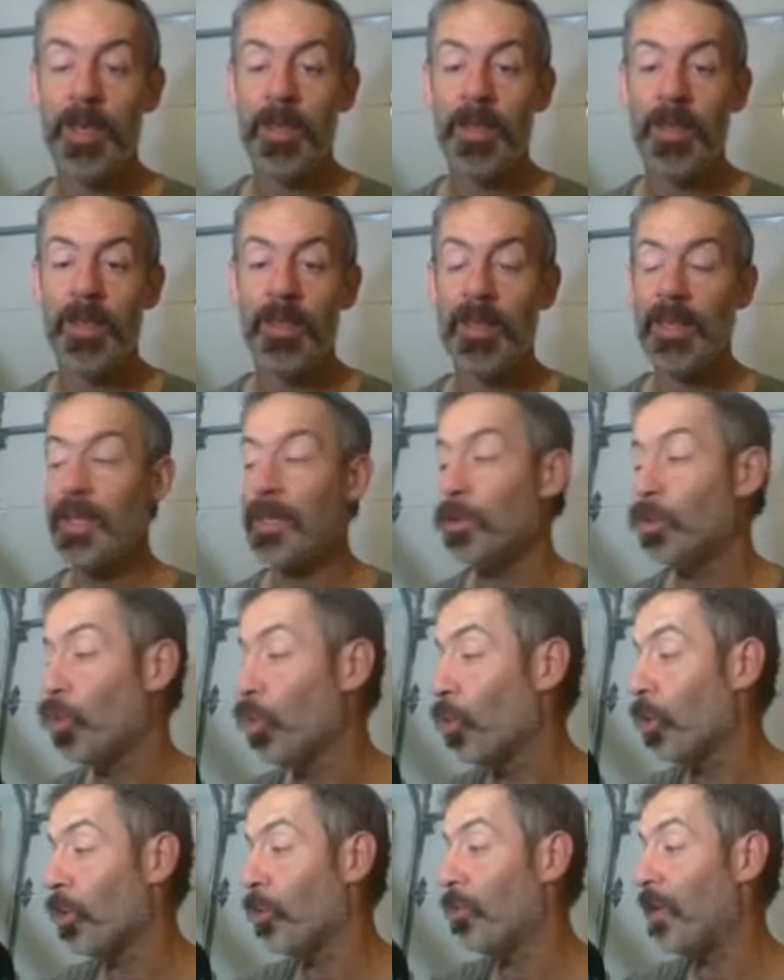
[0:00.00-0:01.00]
The
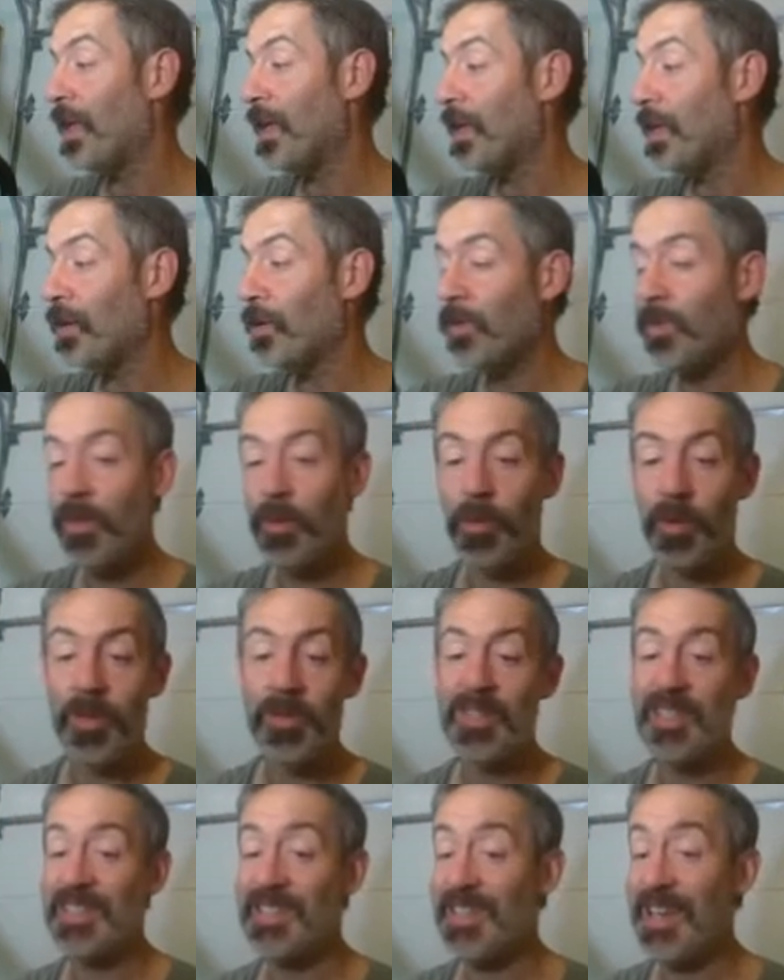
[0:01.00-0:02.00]
LoRa radio that we're
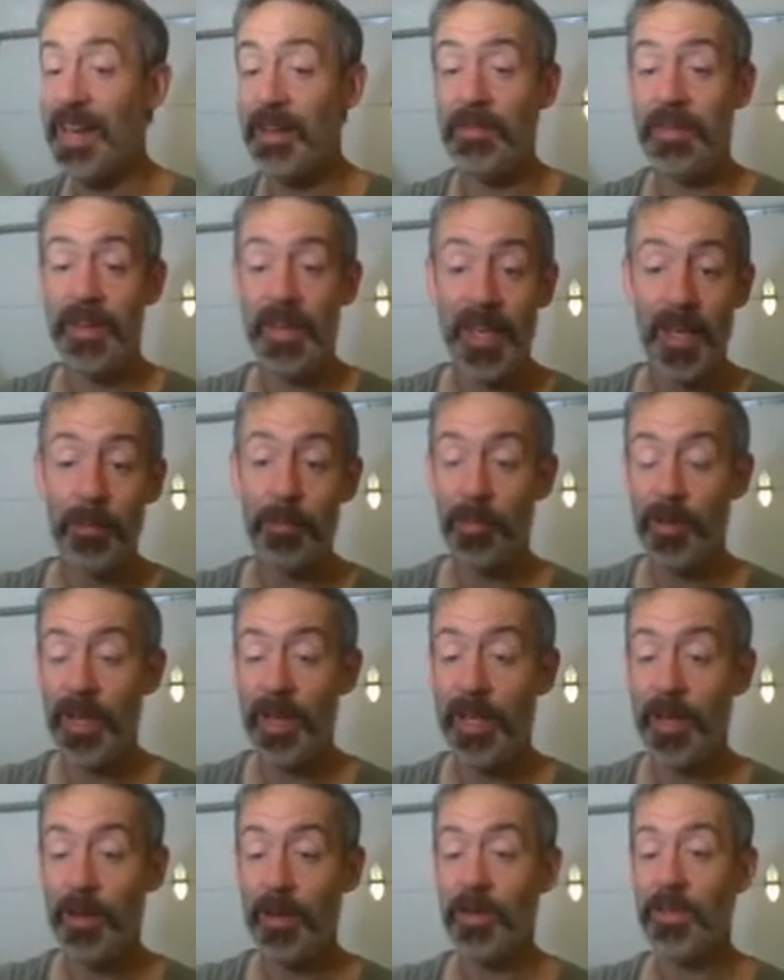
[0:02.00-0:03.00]
using is kind of a hip
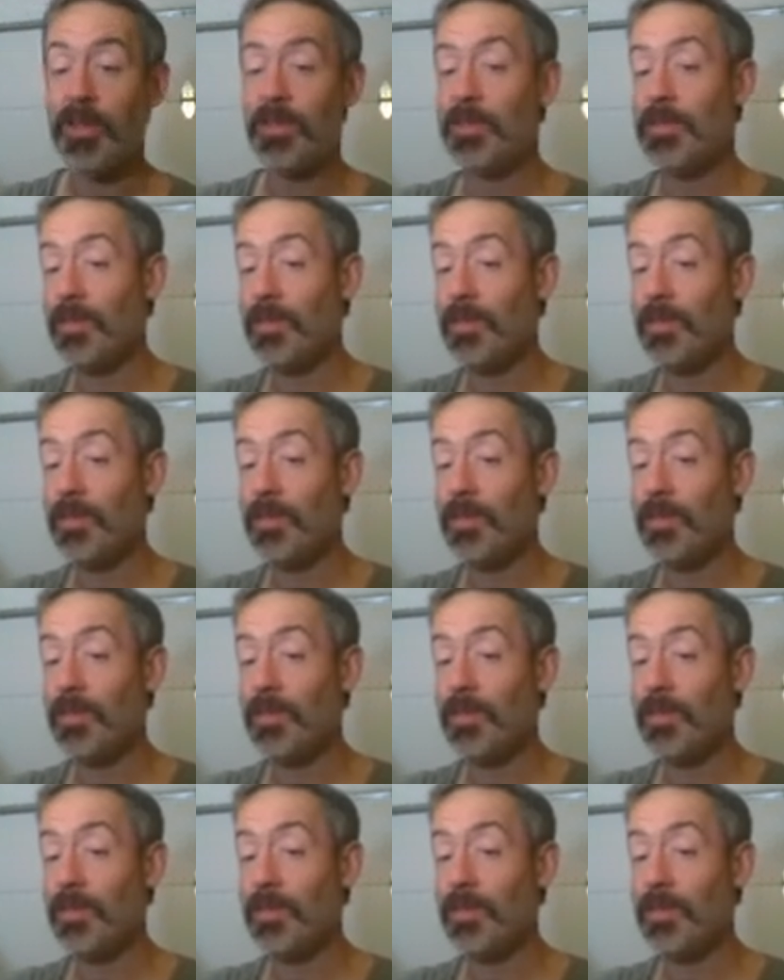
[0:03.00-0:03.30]
radio that's